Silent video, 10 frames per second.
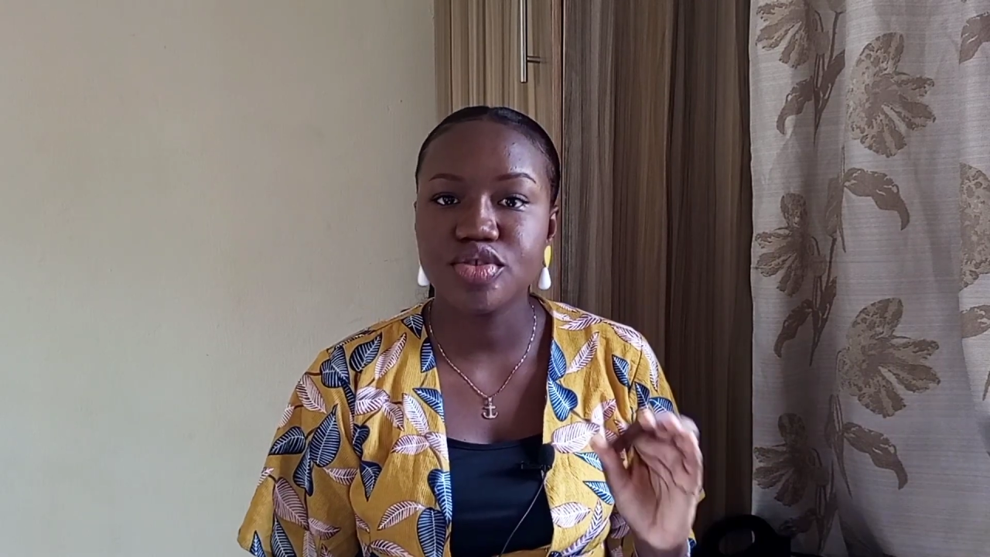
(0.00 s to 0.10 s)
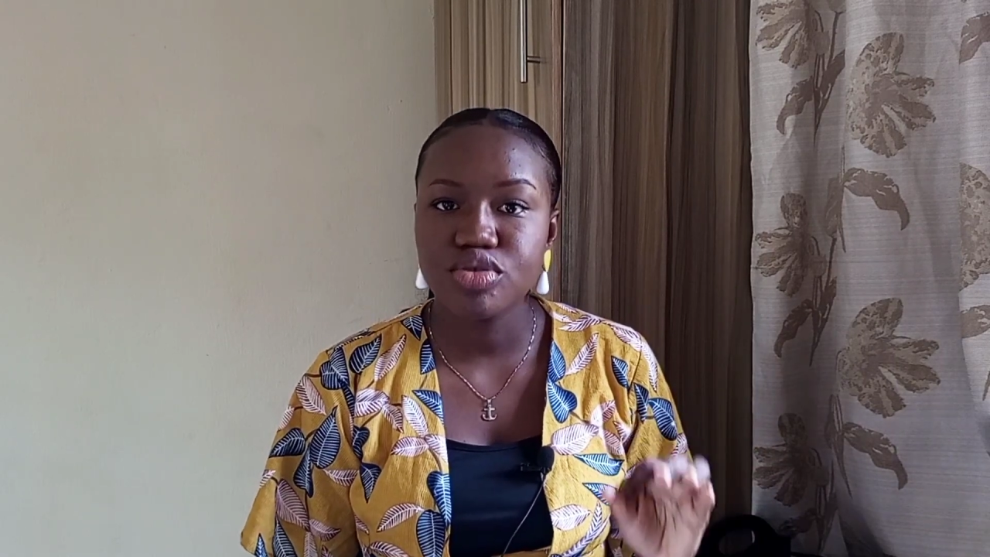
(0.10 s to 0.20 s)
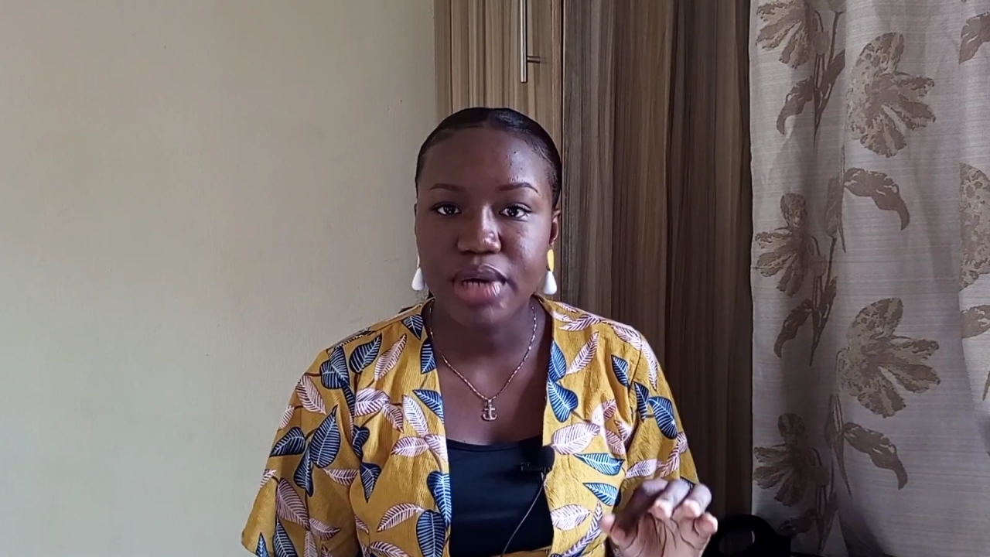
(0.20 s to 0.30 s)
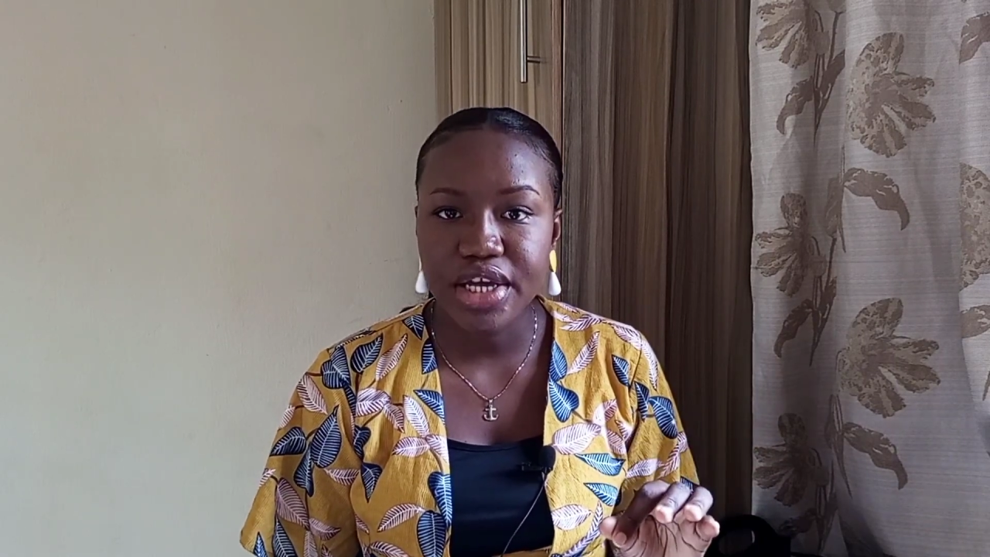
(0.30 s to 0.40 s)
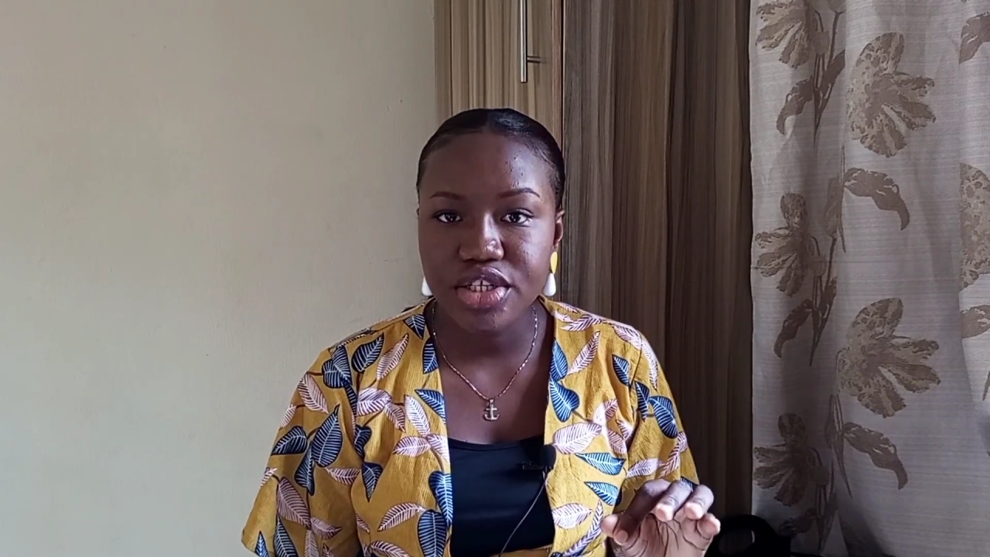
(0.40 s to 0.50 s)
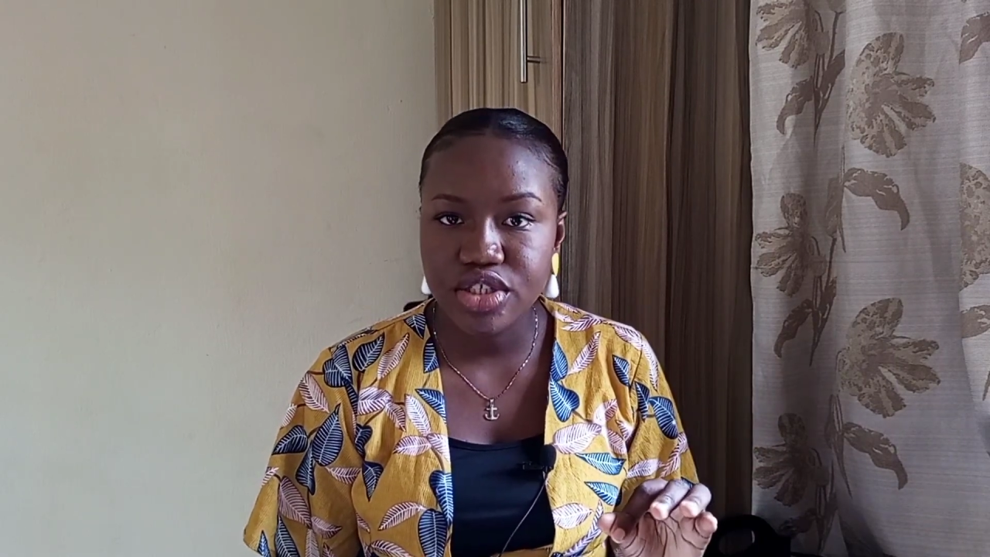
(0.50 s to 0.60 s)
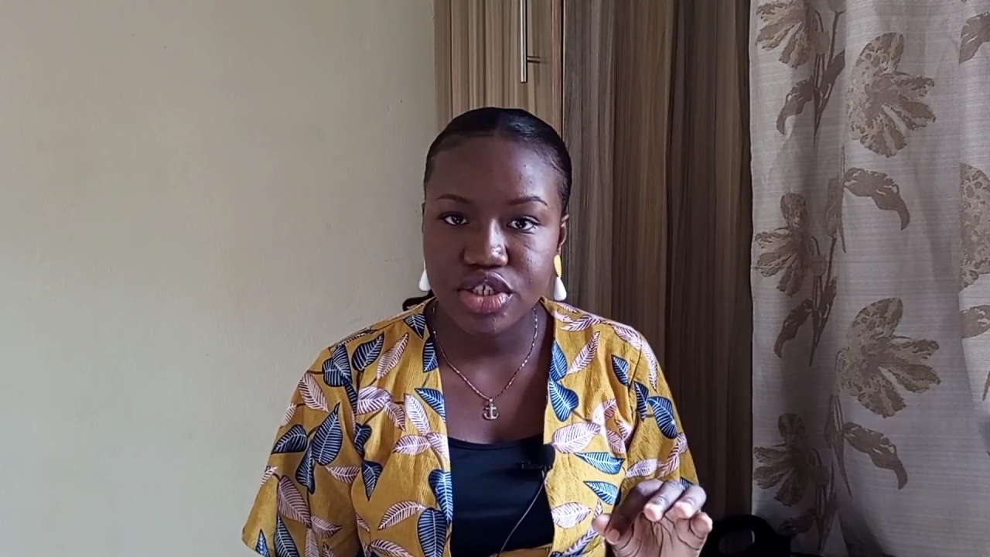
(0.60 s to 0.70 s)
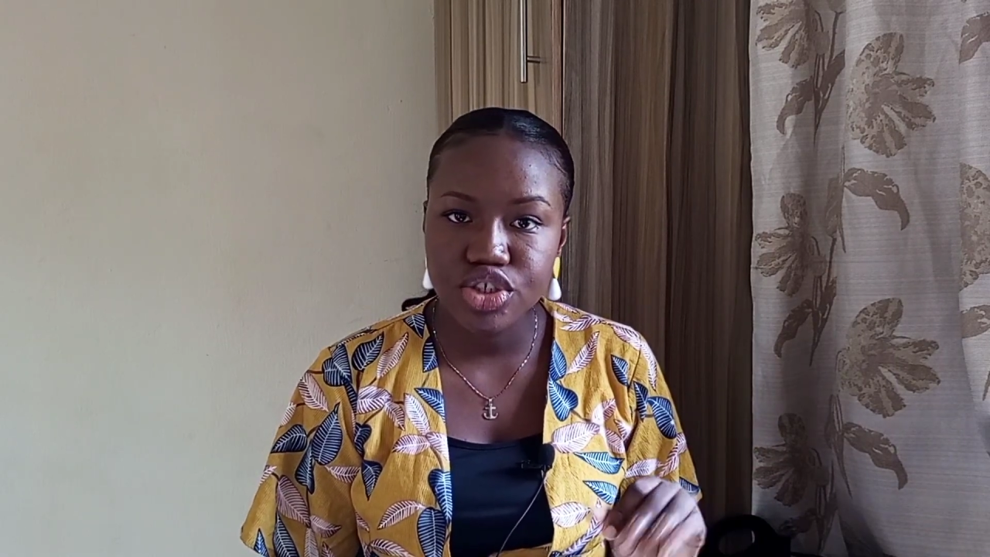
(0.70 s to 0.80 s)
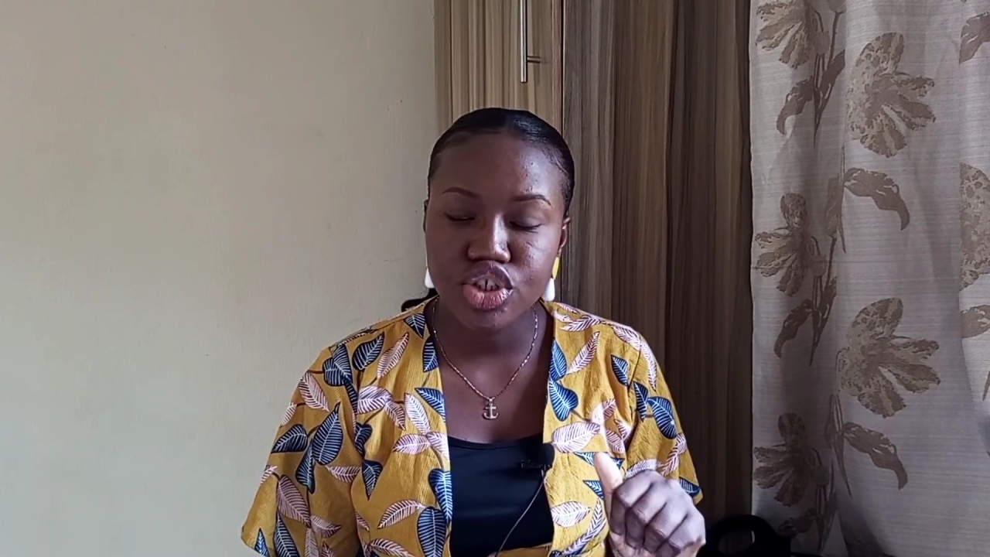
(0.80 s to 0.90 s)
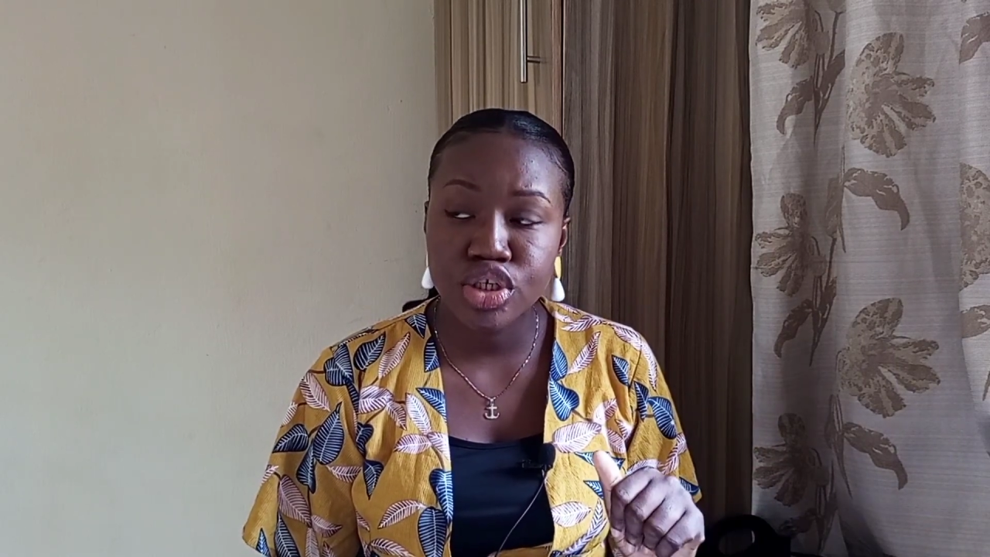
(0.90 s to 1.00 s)
to do my
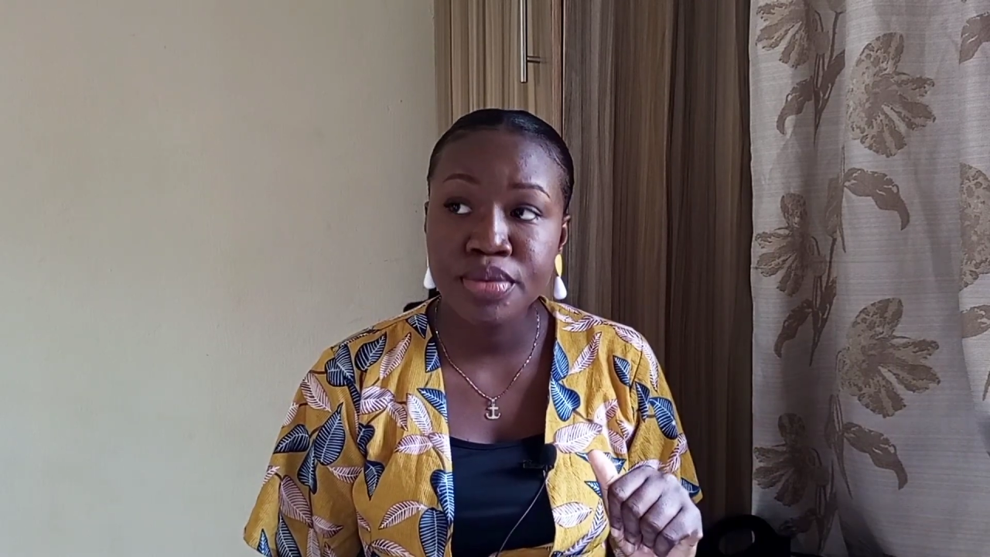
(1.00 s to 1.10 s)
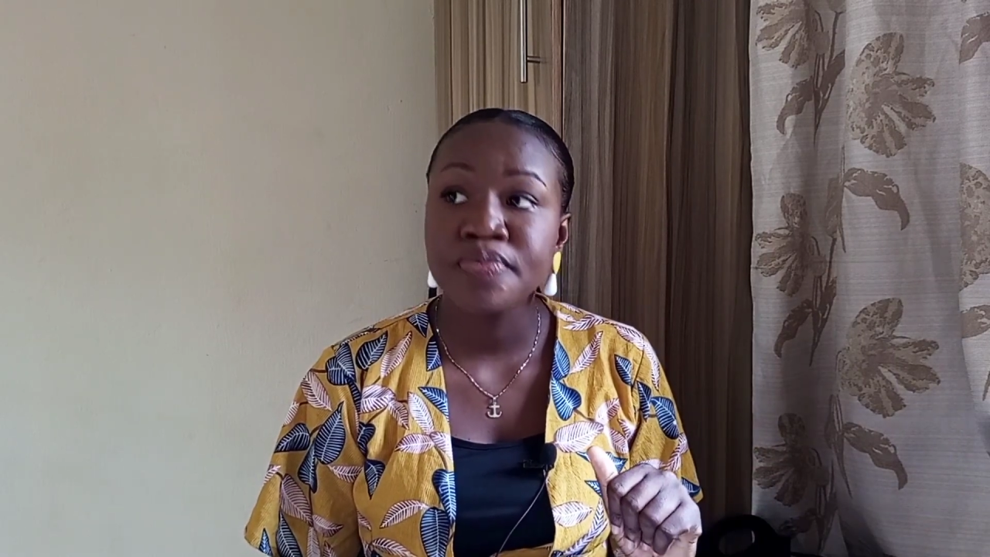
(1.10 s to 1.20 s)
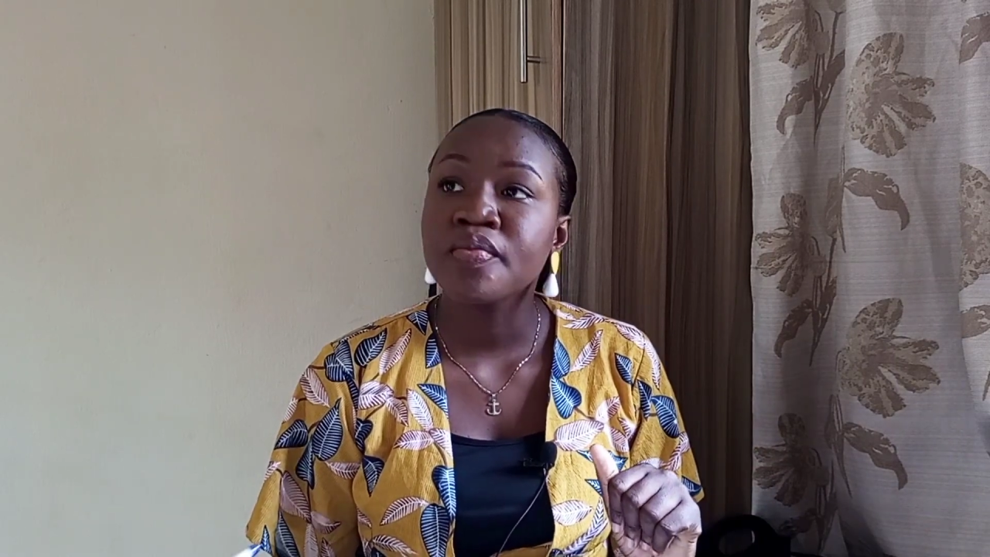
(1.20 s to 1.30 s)
internship.